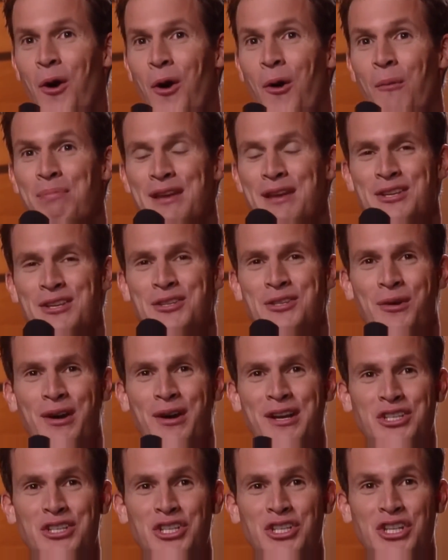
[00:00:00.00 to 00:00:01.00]
Hope you
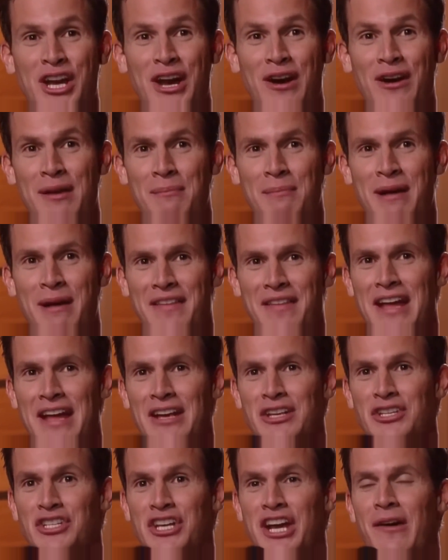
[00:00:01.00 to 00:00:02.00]
enjoyed charity banging
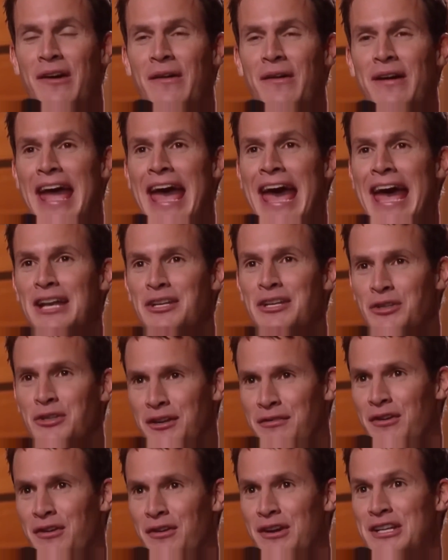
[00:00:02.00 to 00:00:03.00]
that
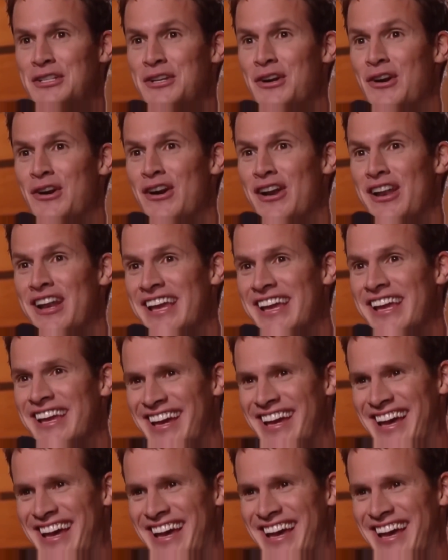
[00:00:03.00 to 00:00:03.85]
geriatric for eternity.